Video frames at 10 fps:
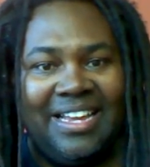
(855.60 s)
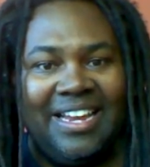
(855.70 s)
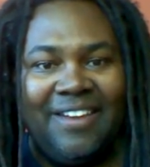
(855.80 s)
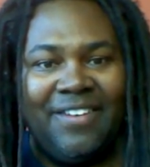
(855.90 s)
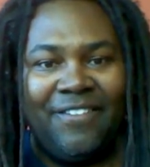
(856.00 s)

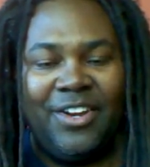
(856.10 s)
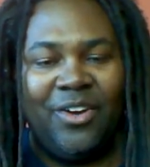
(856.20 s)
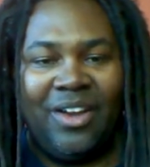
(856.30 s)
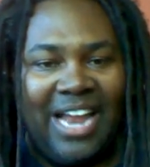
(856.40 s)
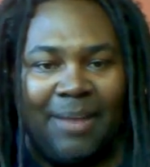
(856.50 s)
even if you
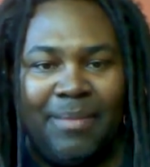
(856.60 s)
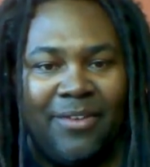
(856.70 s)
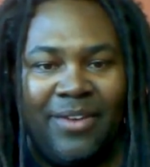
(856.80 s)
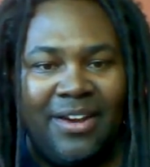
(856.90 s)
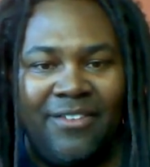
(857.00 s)
don't like
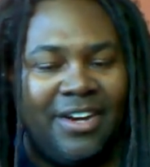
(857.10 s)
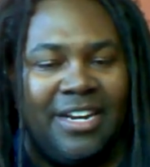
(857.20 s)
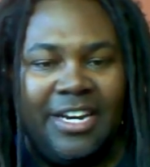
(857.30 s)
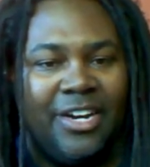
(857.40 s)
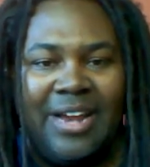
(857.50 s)
me or
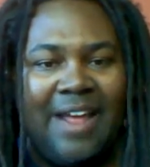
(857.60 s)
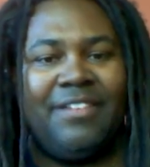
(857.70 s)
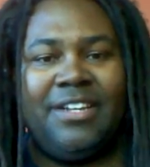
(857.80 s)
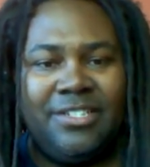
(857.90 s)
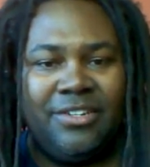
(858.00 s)
whatever, you don't
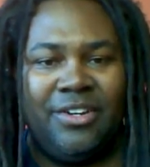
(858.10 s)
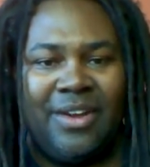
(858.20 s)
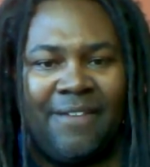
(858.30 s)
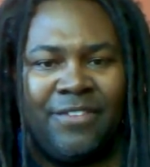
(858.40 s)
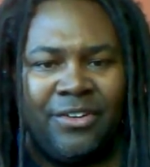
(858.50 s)

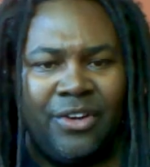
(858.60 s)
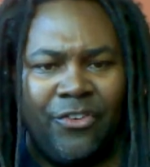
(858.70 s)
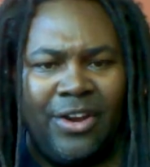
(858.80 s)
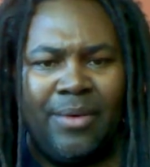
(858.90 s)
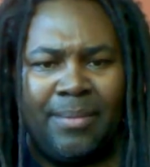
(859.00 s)
have to
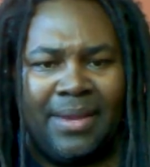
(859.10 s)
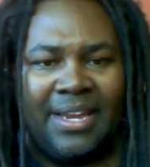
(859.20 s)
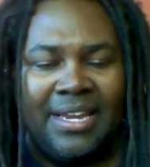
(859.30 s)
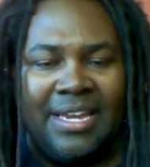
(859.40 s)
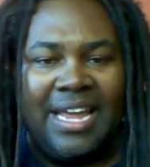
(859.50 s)
agree with
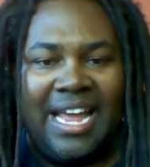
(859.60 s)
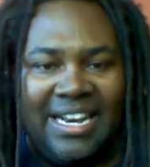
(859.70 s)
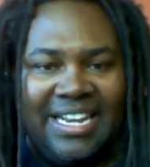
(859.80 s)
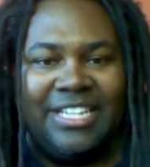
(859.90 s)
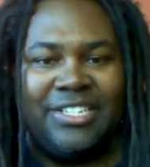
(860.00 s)
me.
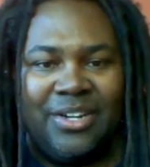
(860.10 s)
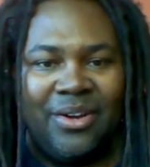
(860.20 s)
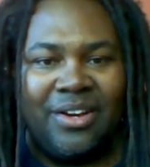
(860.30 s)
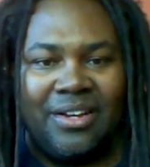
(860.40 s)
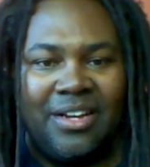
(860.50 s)
At least
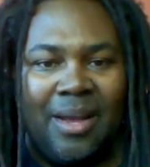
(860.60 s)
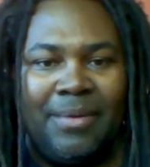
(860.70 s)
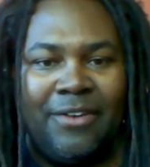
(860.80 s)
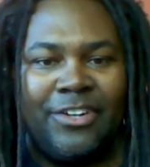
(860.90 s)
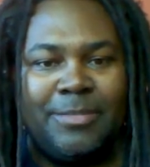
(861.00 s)

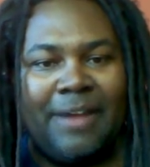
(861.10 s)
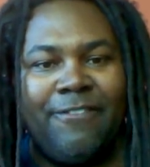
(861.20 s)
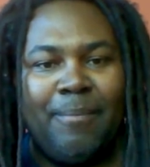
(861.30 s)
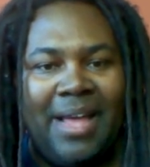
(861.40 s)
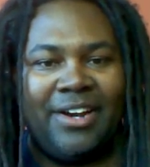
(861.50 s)
come in a
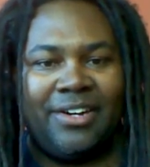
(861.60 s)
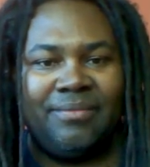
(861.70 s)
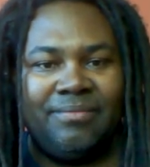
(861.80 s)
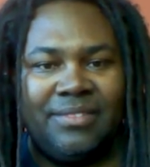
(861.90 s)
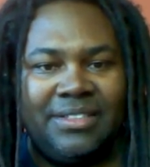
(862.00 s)
respectful
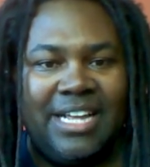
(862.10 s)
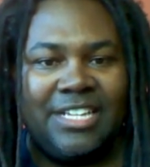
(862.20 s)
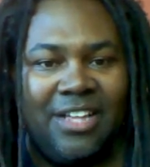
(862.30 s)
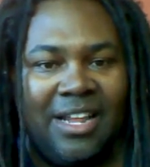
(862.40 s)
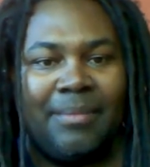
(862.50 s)
manner.
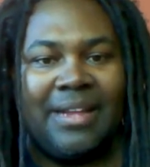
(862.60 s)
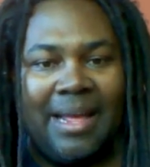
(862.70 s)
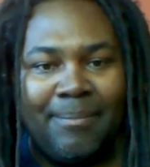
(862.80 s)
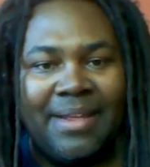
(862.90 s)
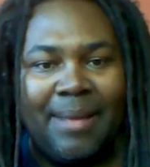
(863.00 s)
That's all
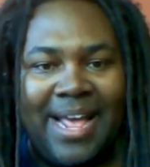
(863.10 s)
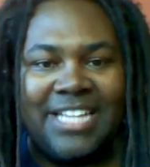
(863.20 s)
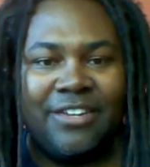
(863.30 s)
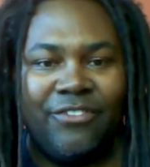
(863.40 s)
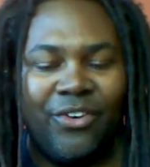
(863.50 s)
I'm
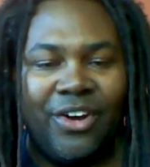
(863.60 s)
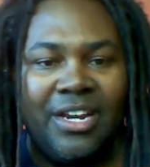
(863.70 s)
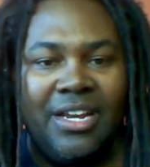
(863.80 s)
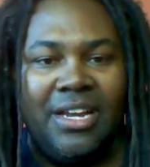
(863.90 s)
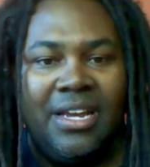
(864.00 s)
asking for.